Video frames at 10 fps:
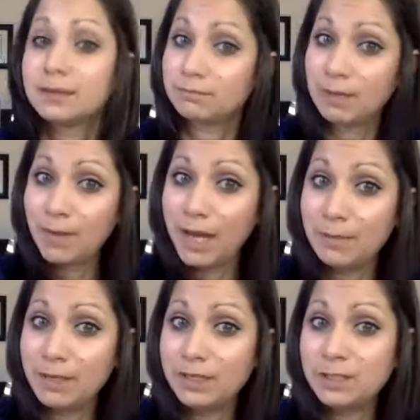In my
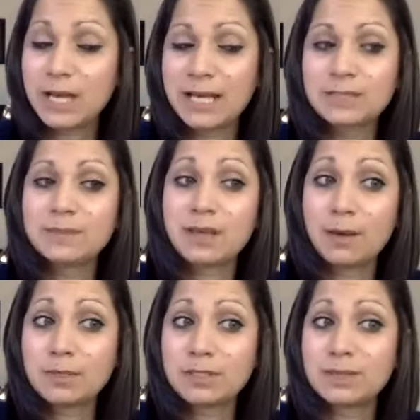opinion, JASP is
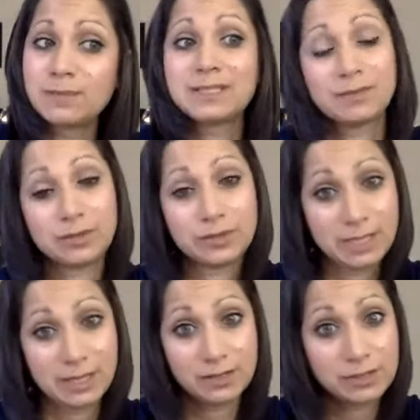cumbersome and difficult to
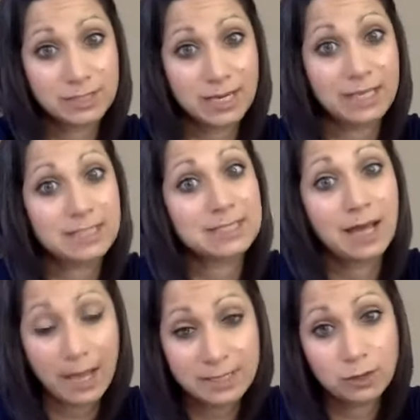understand.
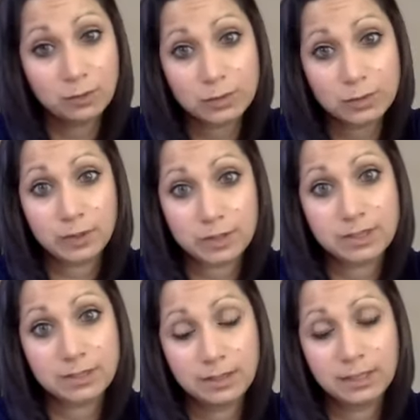I don't
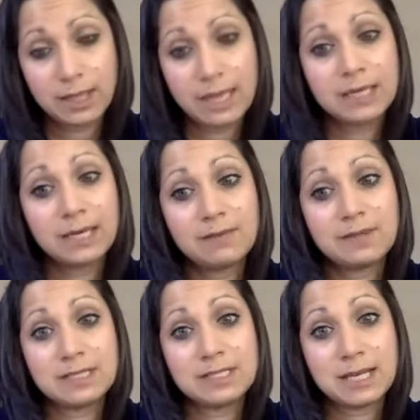personally like it given
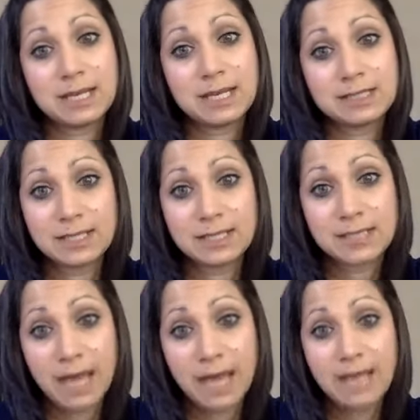the data set
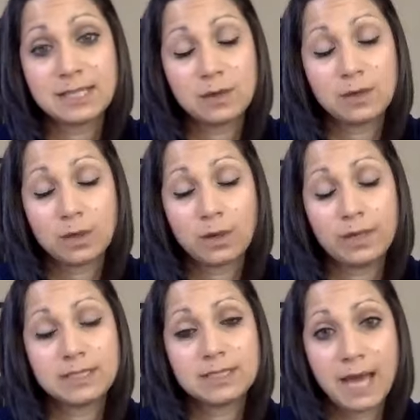size that you are
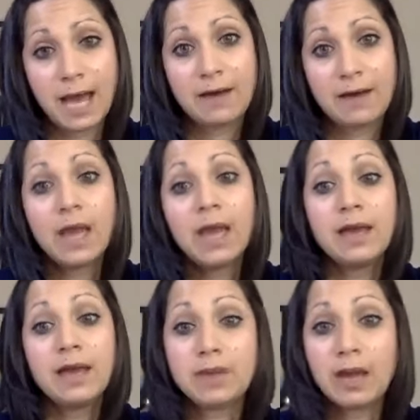going to have.
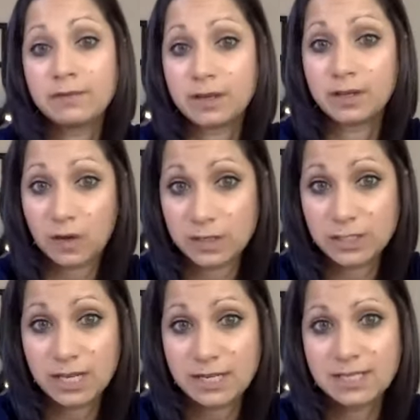If you had a very large
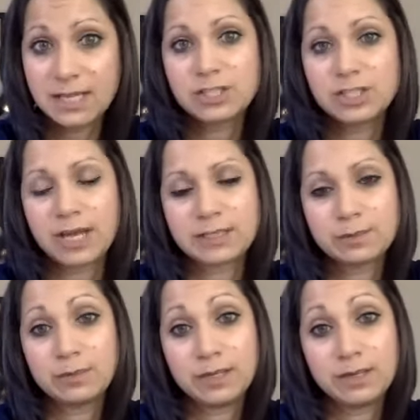data set, JASP
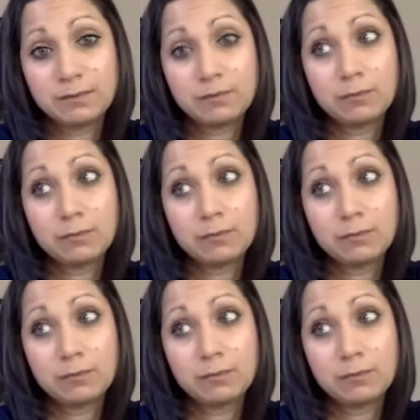would be